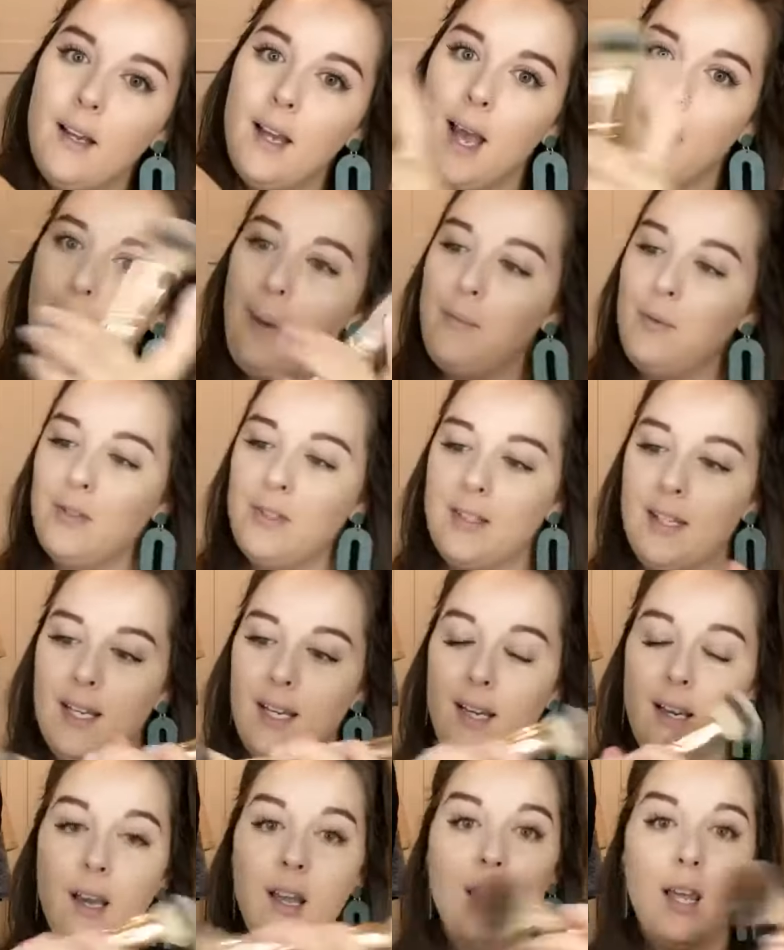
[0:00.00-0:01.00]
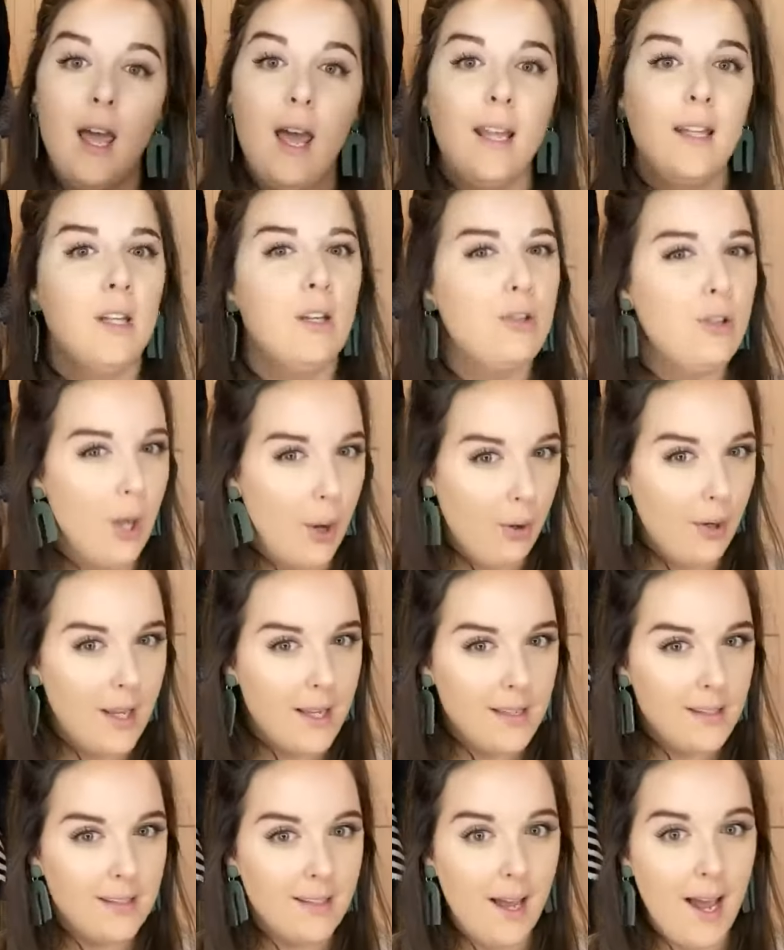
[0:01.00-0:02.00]
I'm just like, and
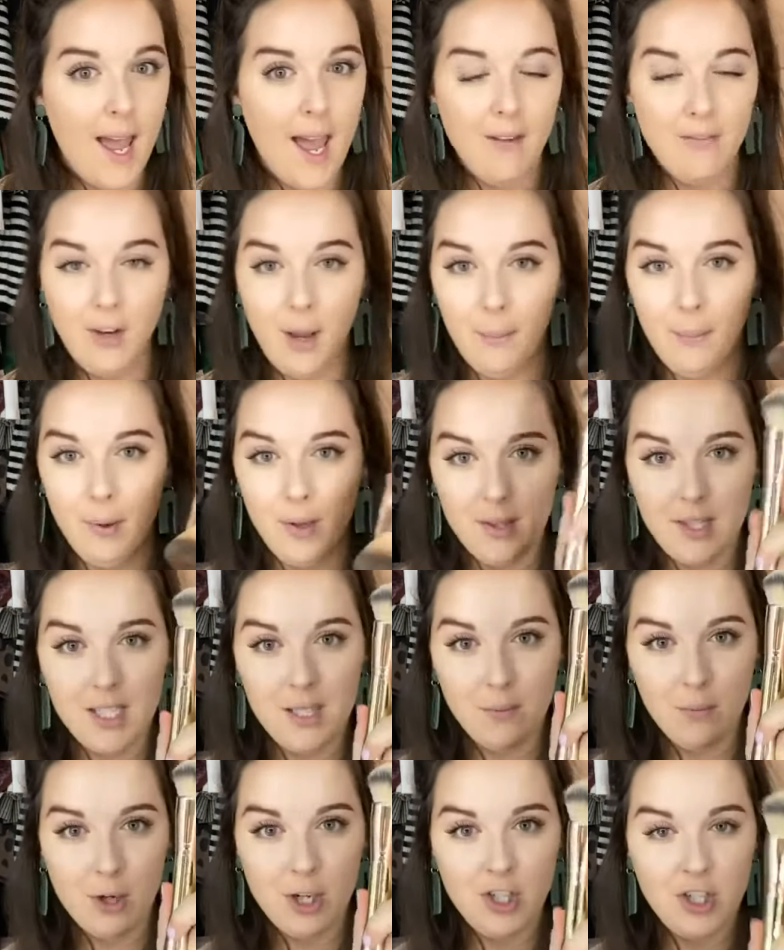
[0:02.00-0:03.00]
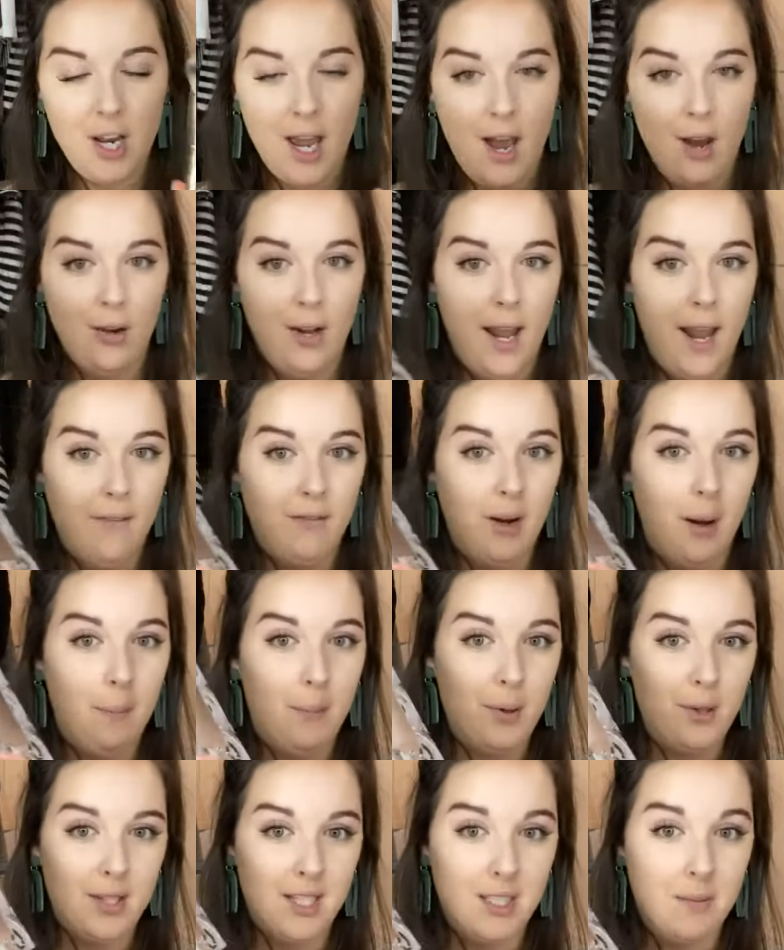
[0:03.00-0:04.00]
notice I have not put this brush down, I have not
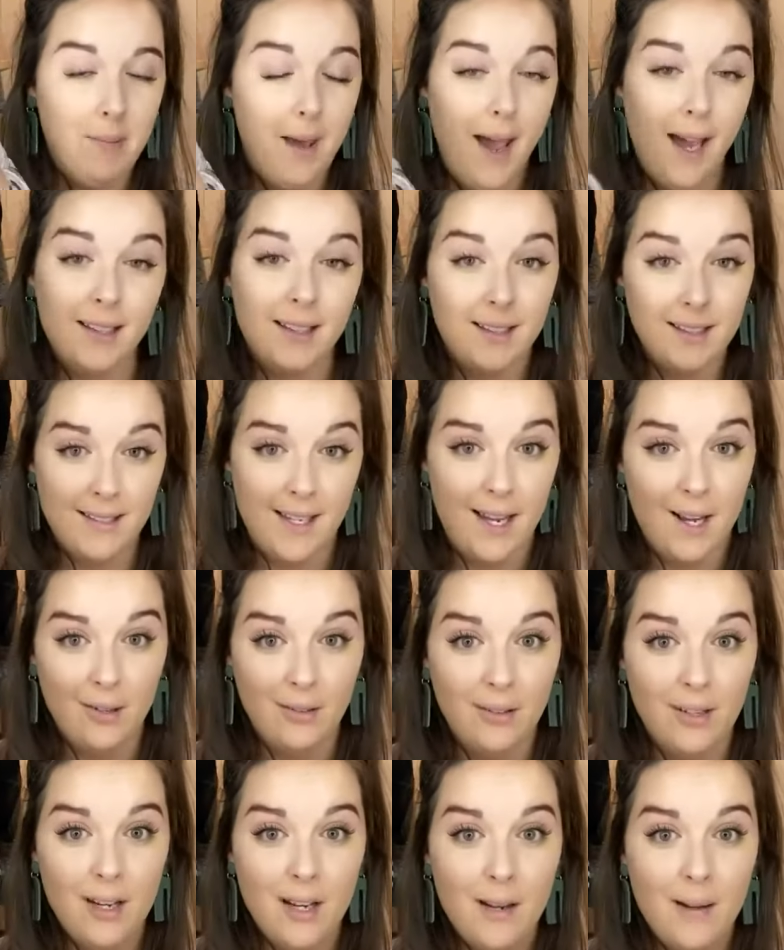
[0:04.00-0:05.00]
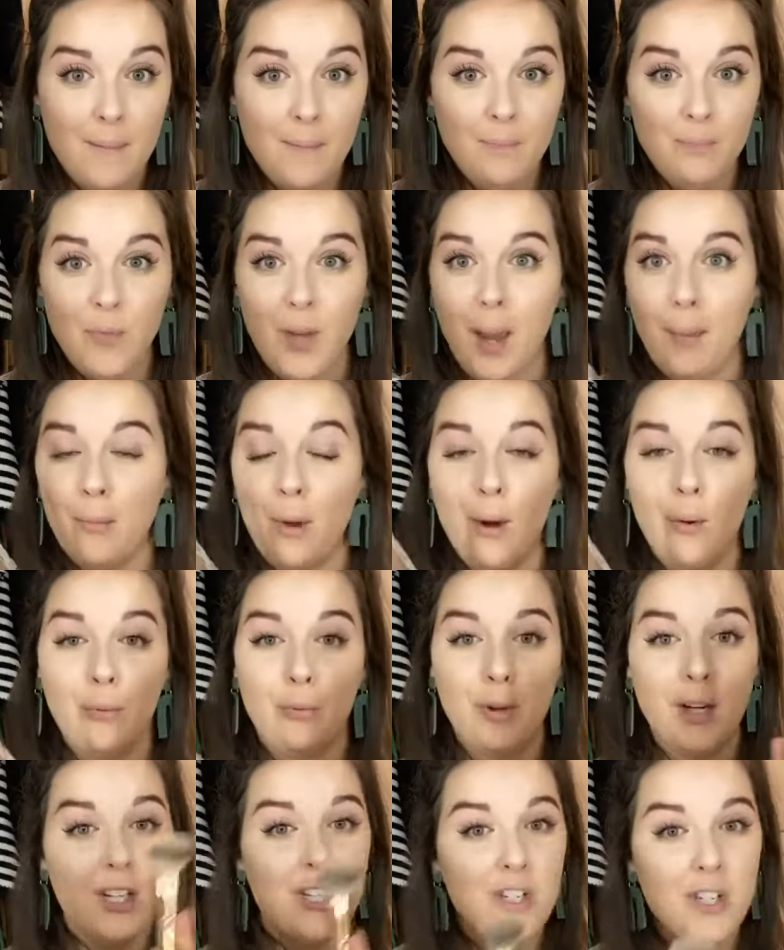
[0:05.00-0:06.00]
put this palette down. I'm not
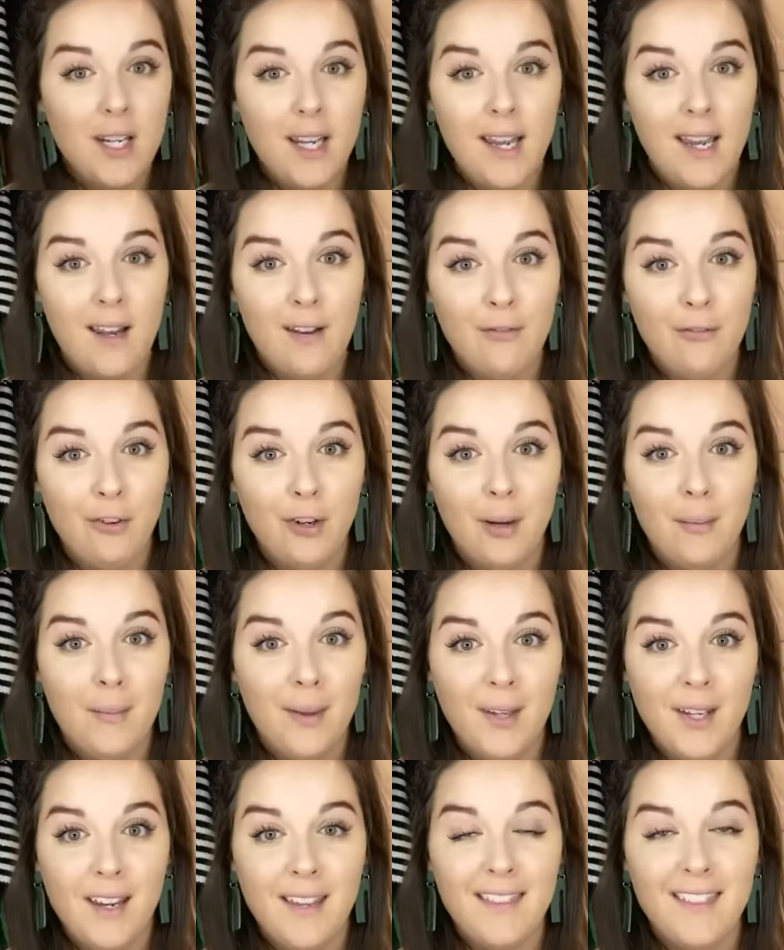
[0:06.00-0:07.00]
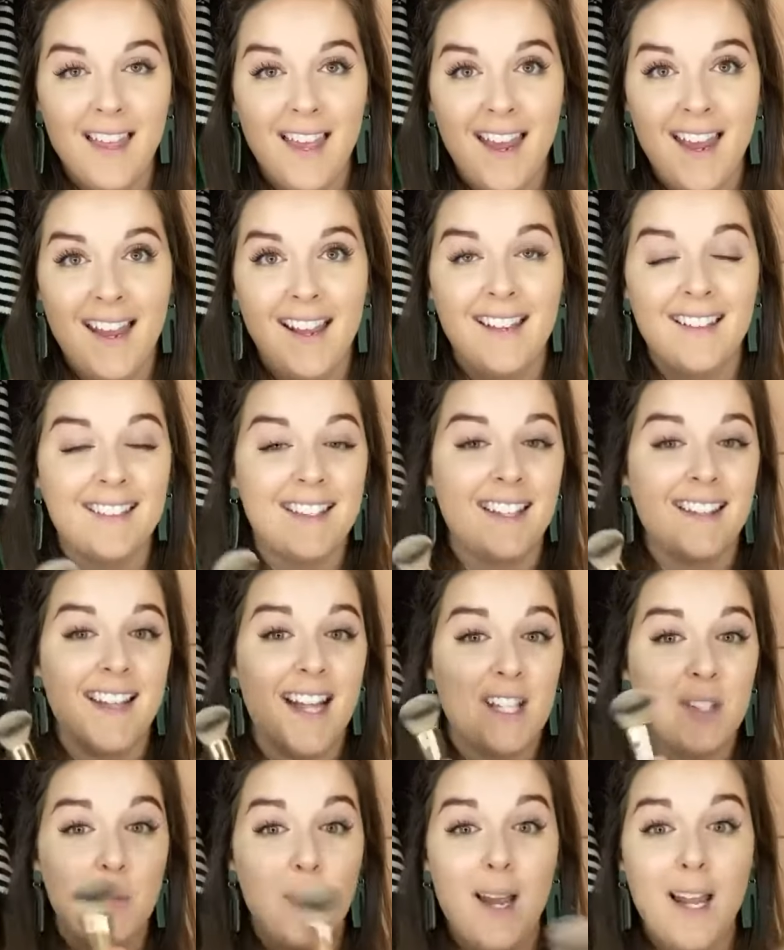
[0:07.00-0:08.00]
reaching in for a million things. Like, that's
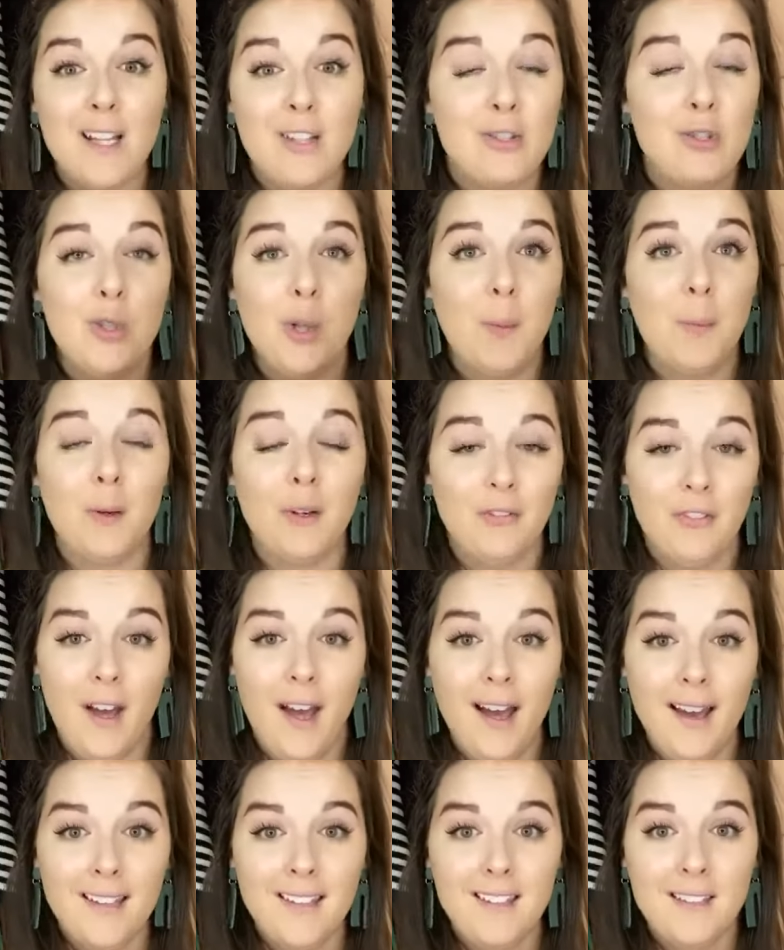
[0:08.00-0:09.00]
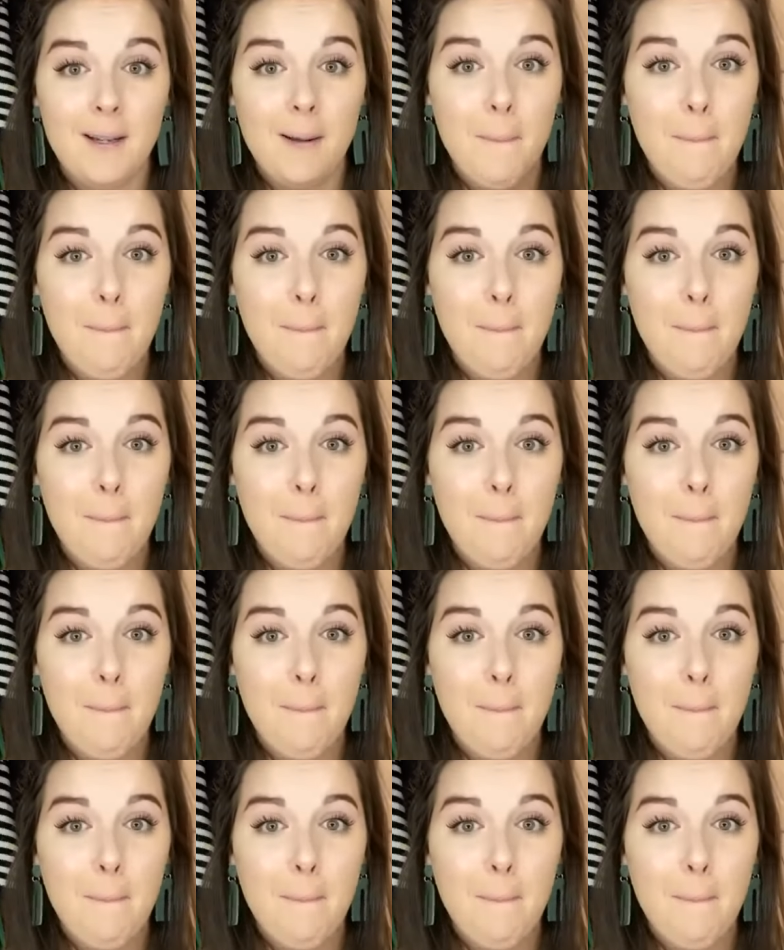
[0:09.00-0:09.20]
why it's super fast.